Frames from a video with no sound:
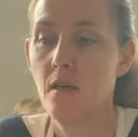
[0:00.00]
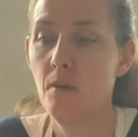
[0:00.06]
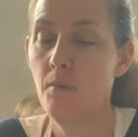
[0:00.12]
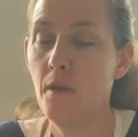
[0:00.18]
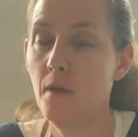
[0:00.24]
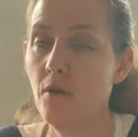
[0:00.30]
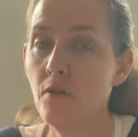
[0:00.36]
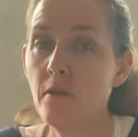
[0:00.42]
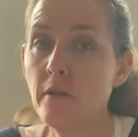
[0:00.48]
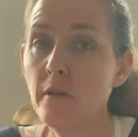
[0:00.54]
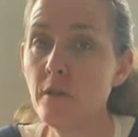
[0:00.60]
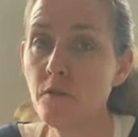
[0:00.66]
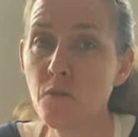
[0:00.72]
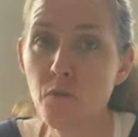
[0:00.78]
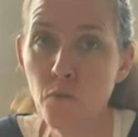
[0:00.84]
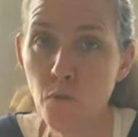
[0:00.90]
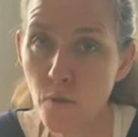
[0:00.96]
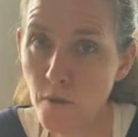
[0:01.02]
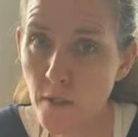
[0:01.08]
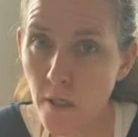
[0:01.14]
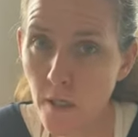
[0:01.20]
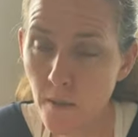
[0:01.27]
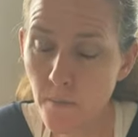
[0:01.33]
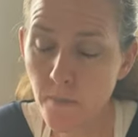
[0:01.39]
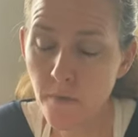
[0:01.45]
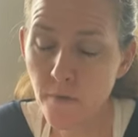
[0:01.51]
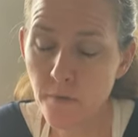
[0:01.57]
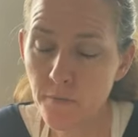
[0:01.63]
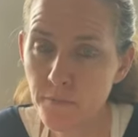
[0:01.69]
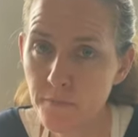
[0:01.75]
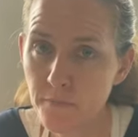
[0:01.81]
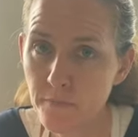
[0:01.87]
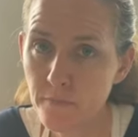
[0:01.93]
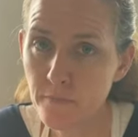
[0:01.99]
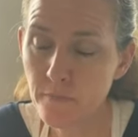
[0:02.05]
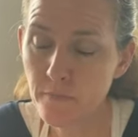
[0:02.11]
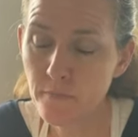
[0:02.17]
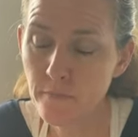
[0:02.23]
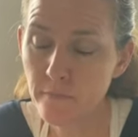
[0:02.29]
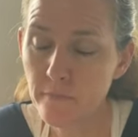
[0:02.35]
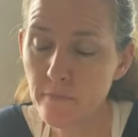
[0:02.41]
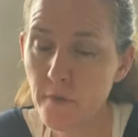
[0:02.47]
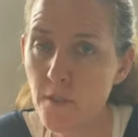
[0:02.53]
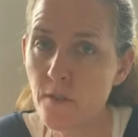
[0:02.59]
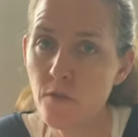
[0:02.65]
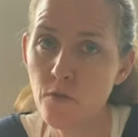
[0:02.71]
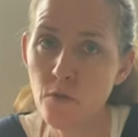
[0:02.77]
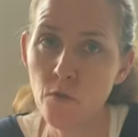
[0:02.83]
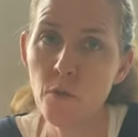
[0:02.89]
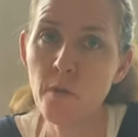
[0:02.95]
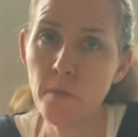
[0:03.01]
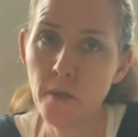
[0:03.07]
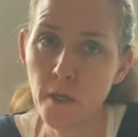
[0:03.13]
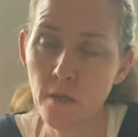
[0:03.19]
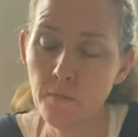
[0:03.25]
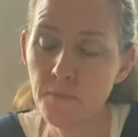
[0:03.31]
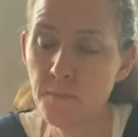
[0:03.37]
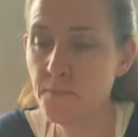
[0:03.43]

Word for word: Apparently there's 4 types. This is new to me.